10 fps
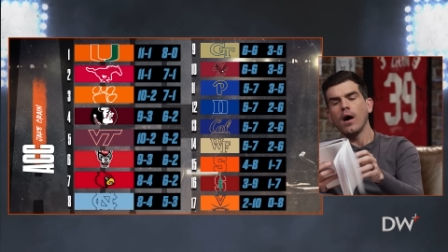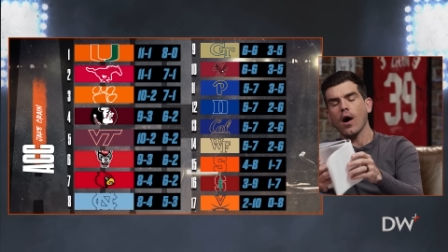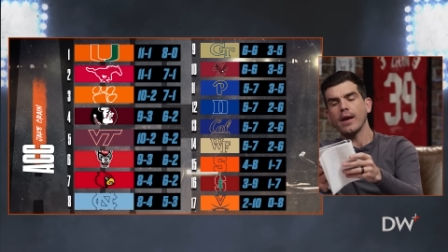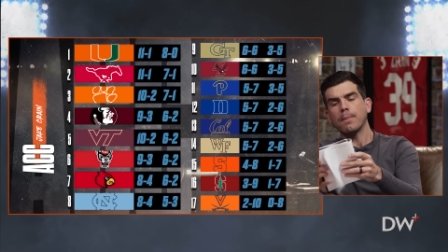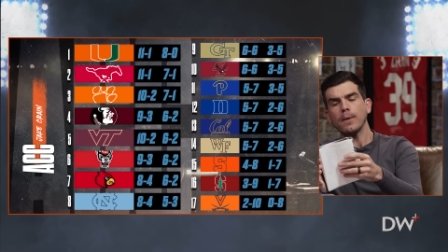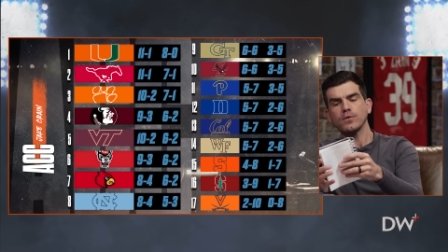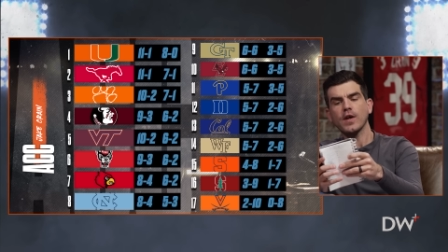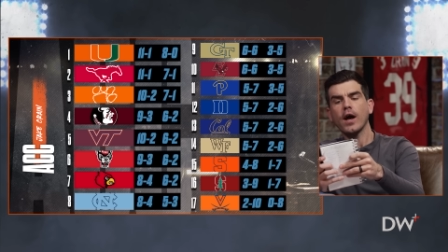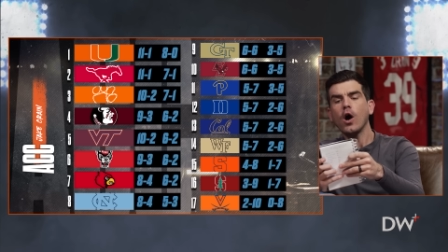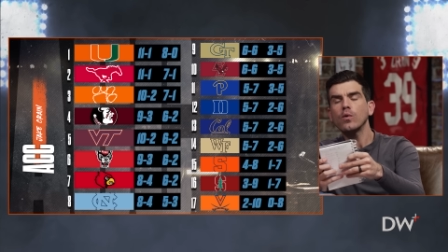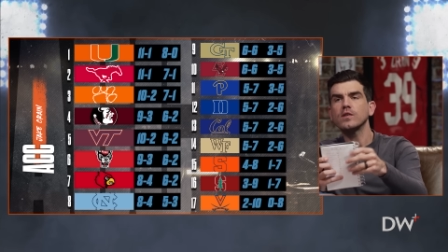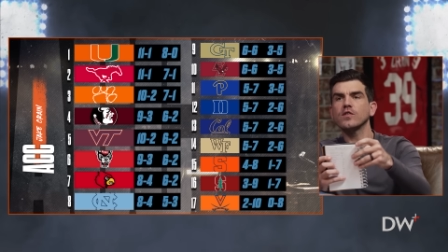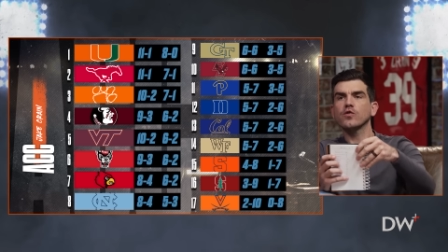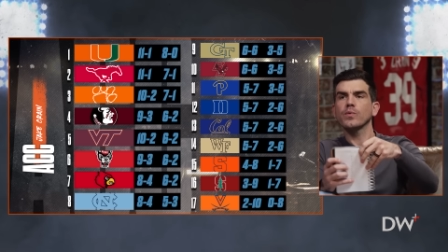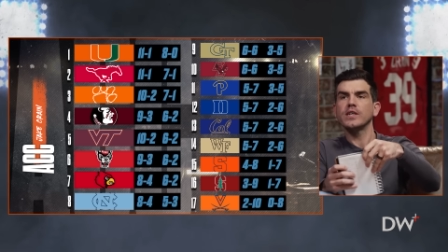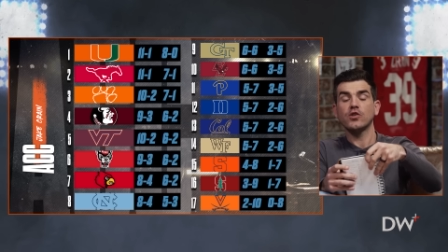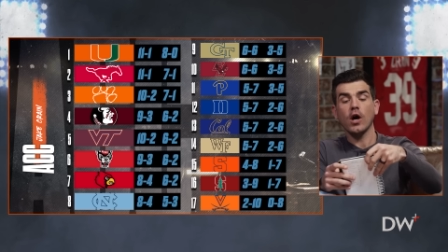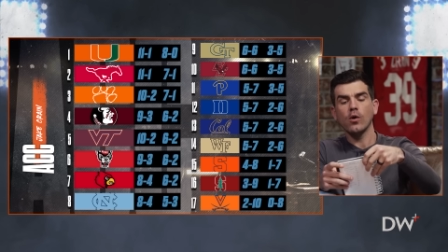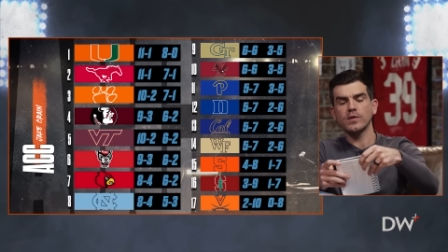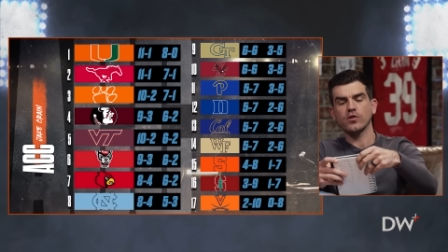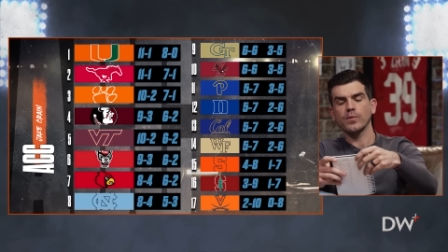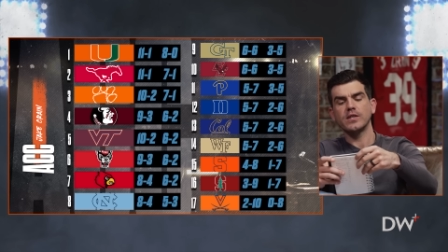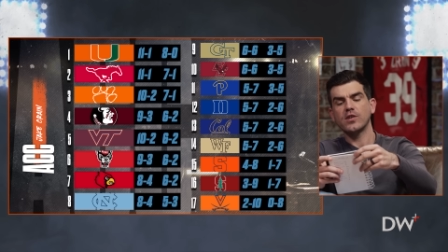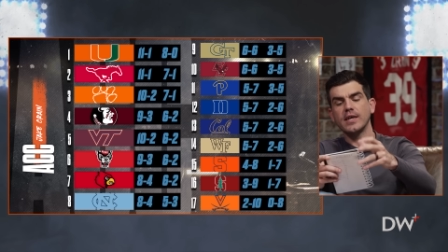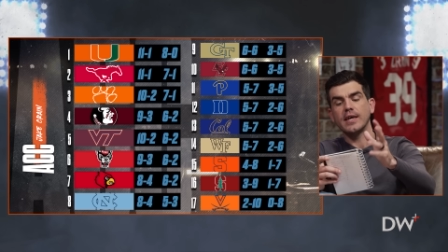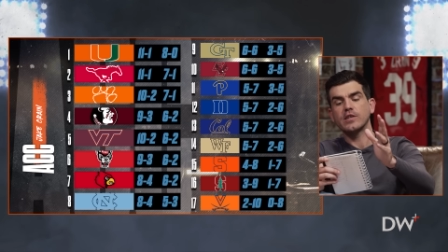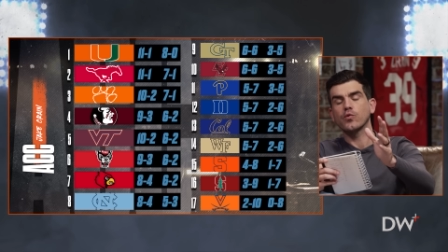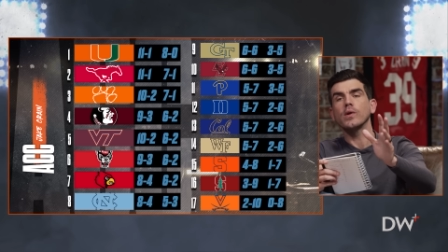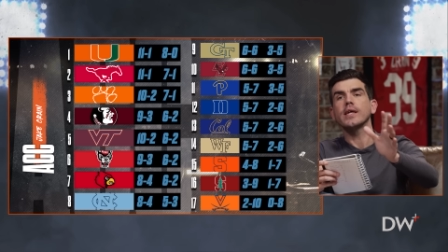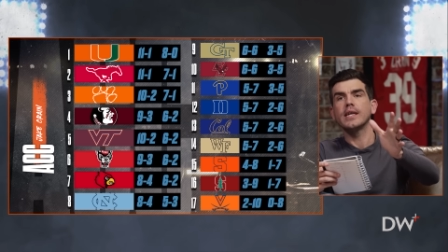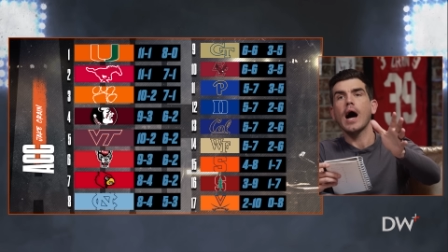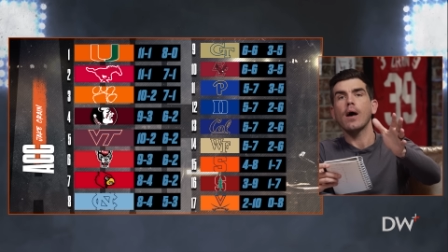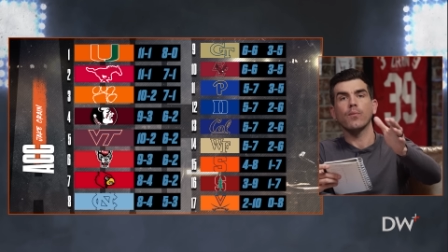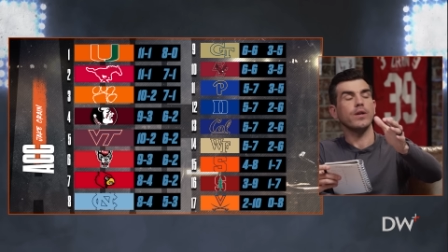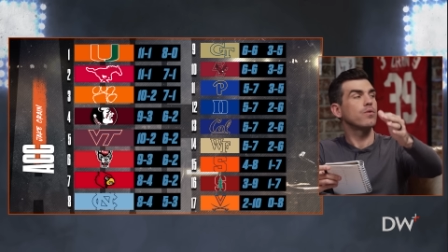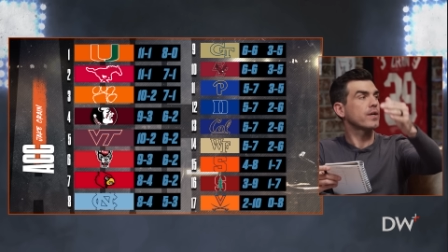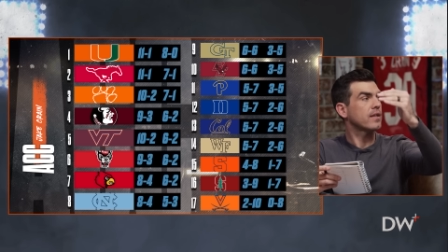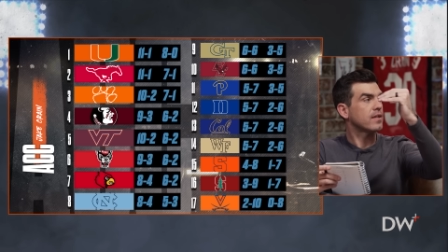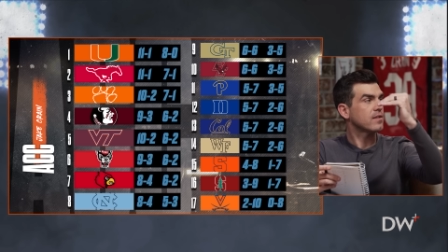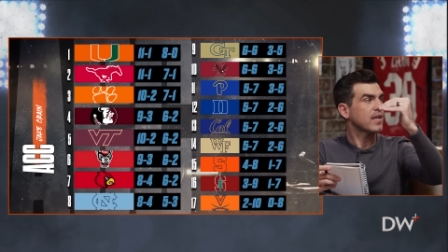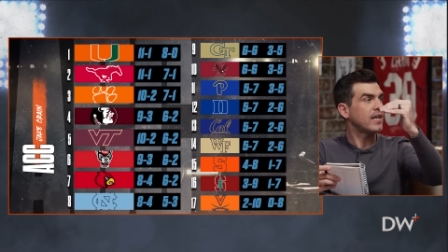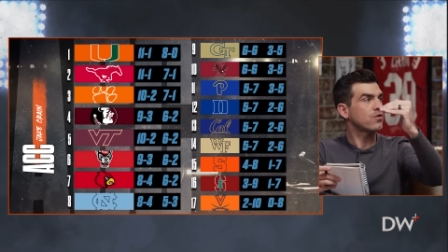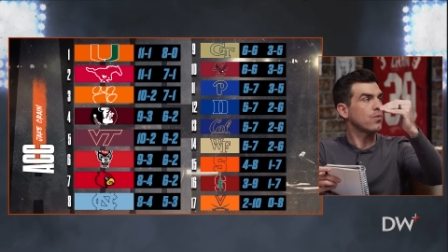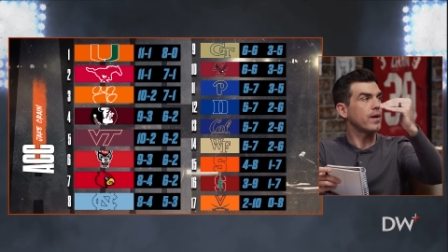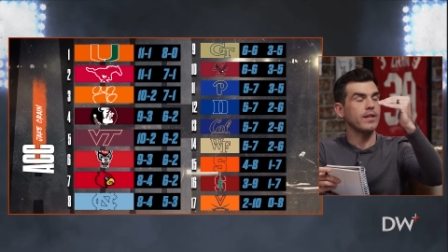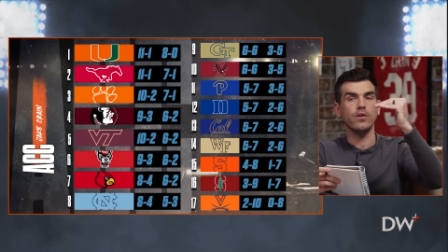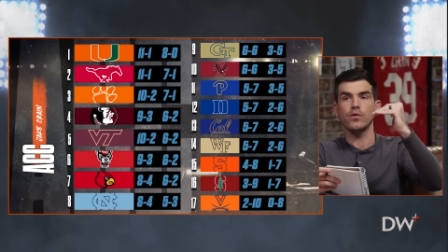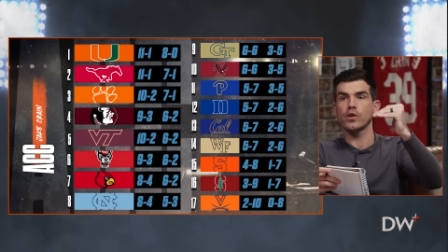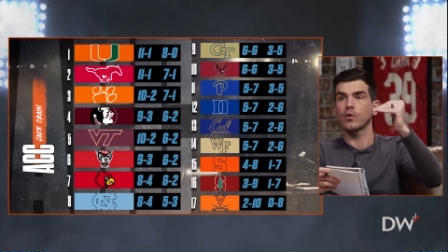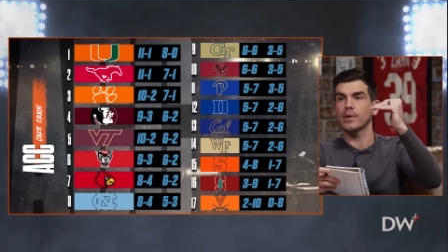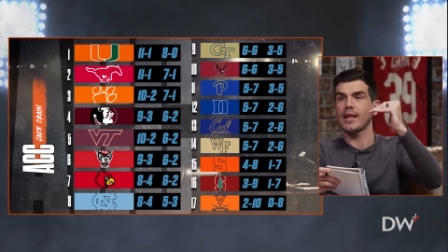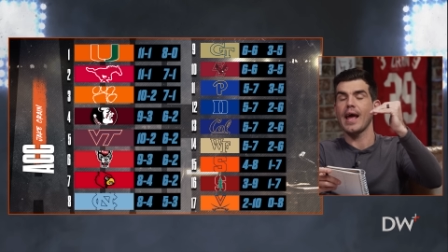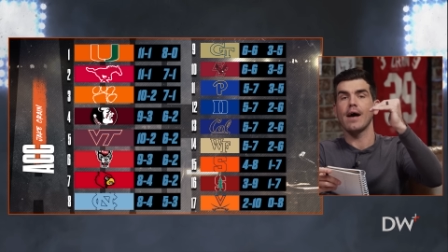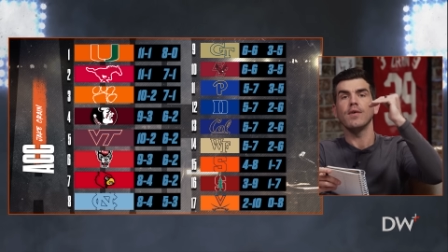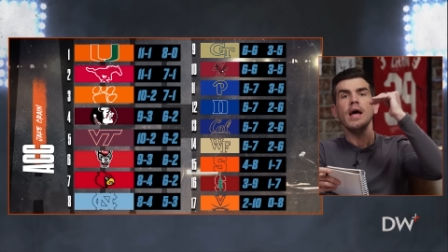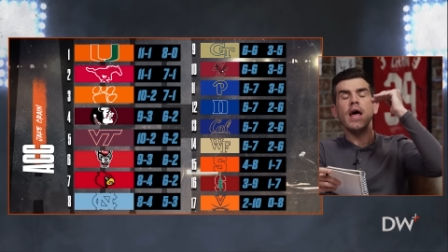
All right, and people say, oh, this is a reach. Oh, it's a reach. It's really not when you look at the schedule and then you look at what they have.